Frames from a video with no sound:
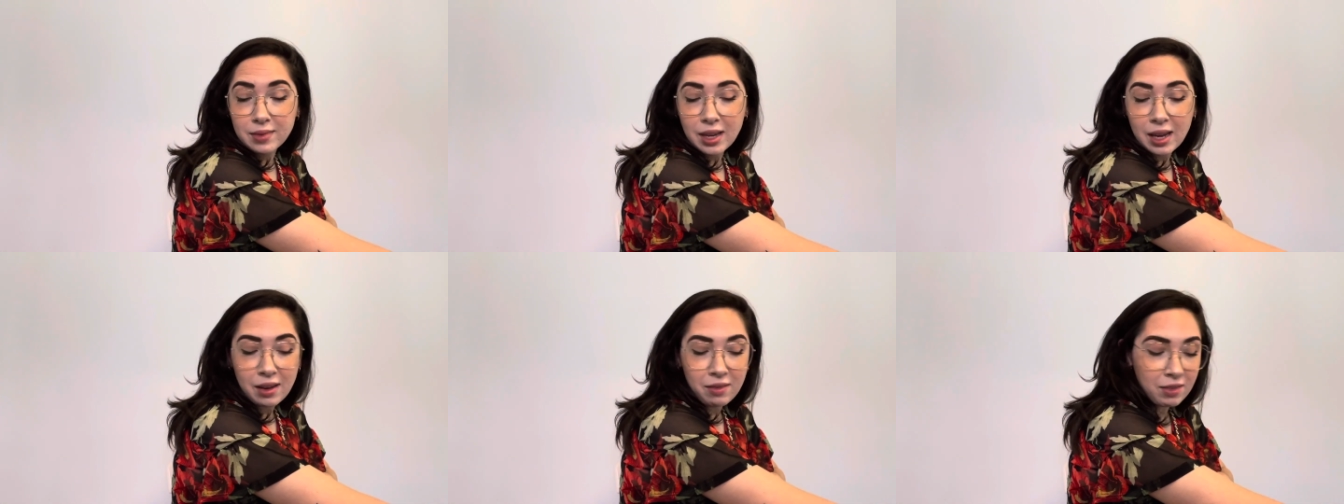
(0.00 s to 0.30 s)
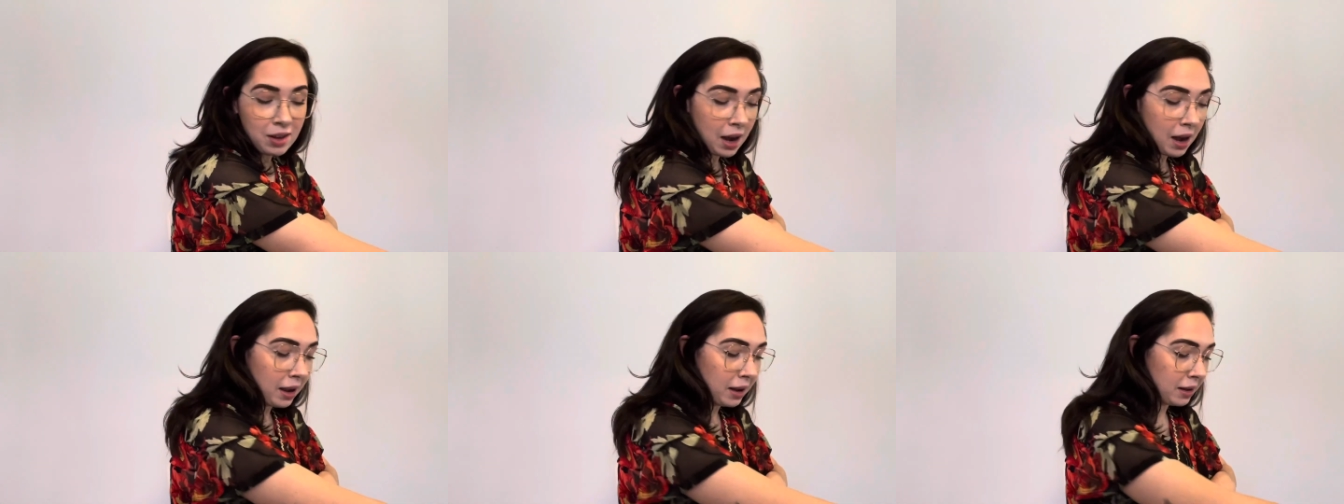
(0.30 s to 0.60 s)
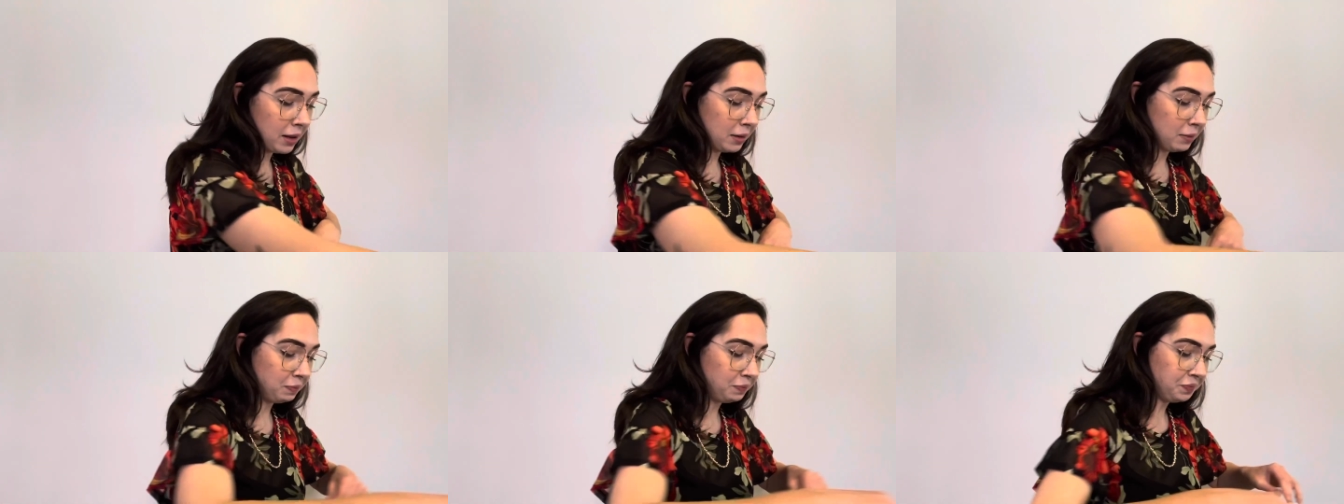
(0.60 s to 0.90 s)
I've
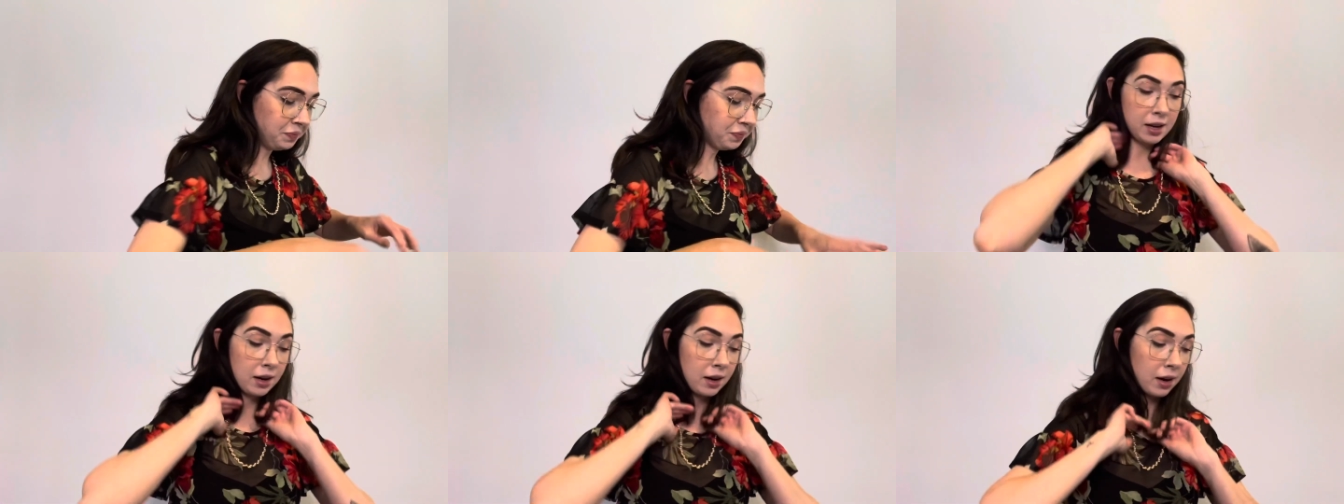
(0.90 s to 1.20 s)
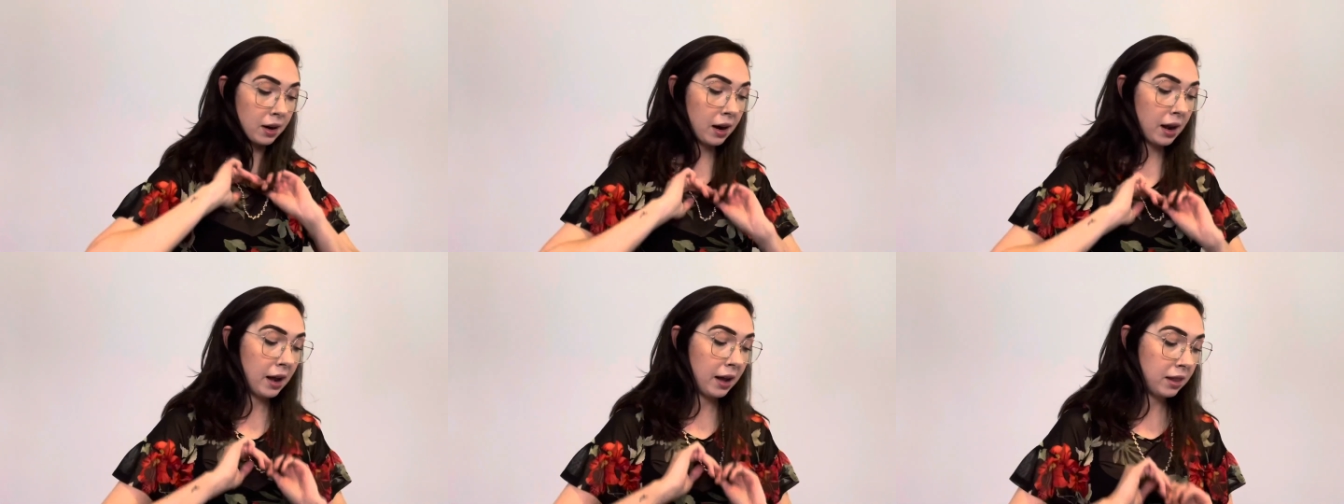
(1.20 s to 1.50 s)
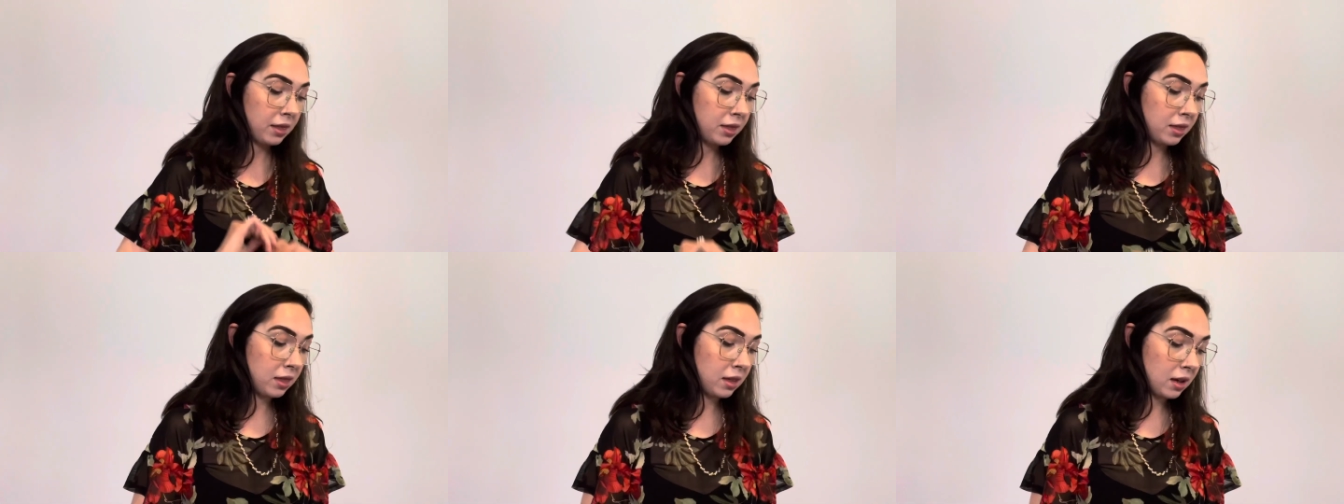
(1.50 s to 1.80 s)
gotten. I
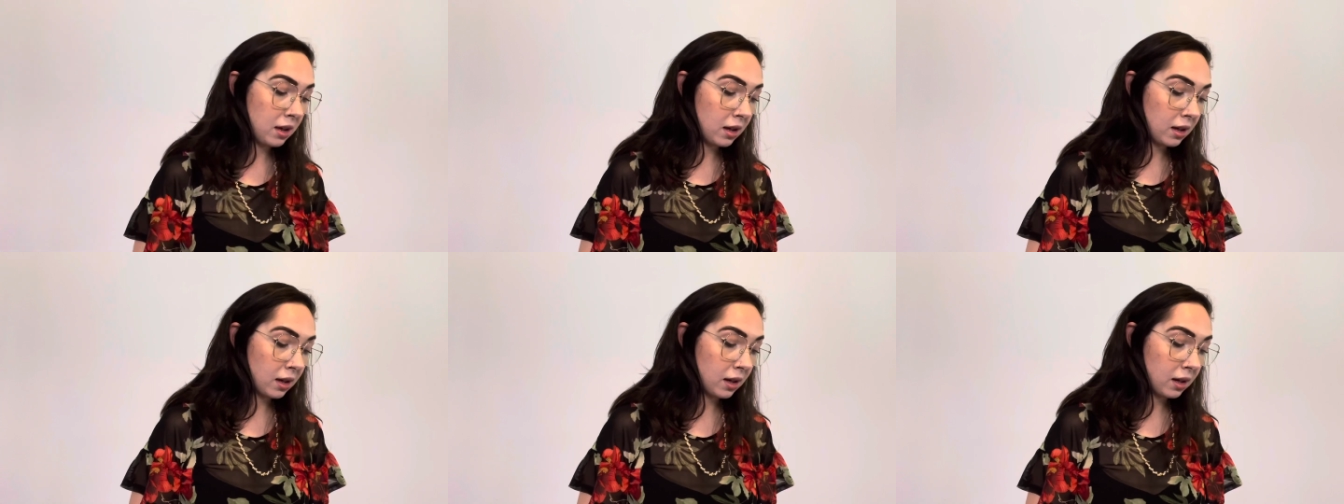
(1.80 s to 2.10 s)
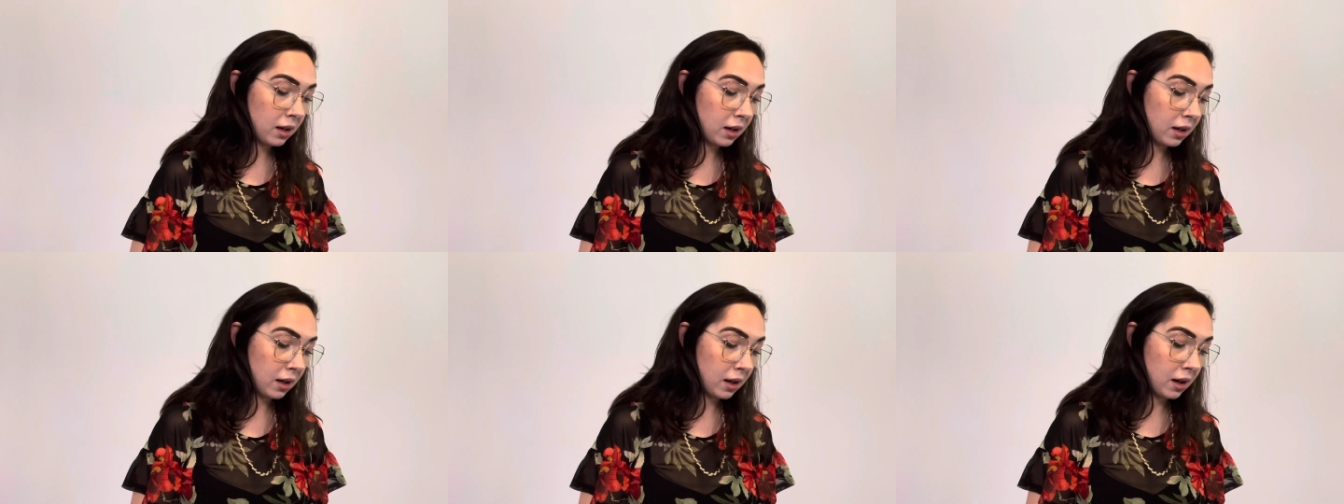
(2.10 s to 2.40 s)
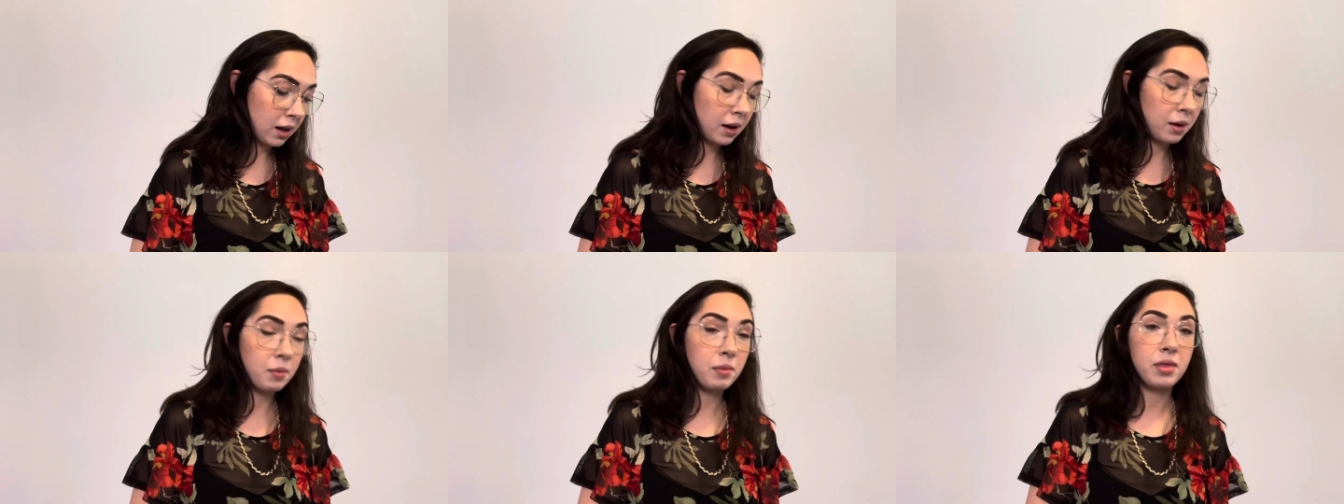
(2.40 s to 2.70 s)
think
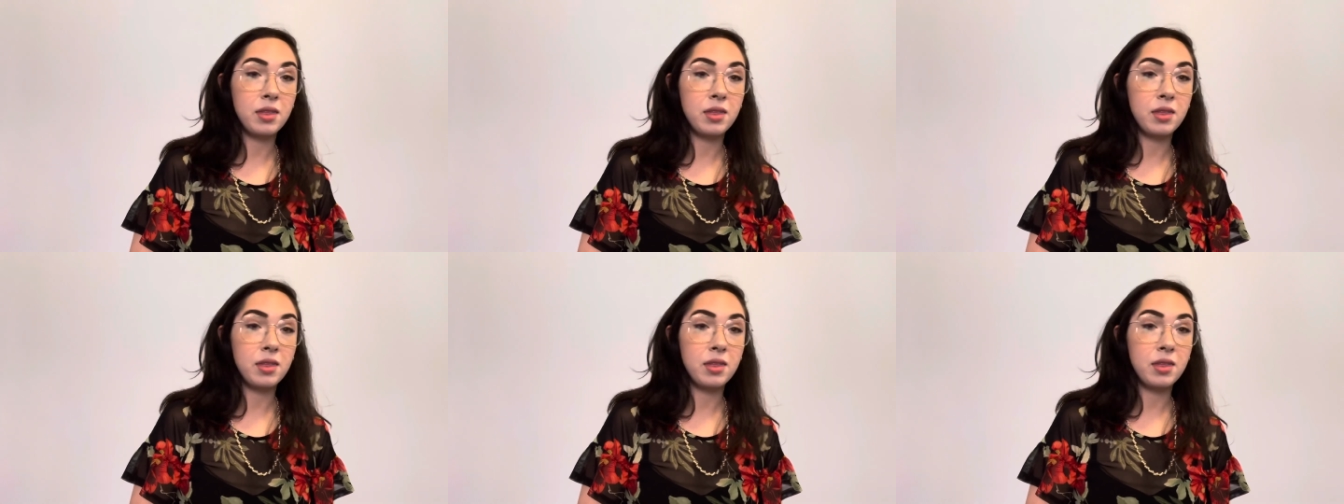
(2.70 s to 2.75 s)
um,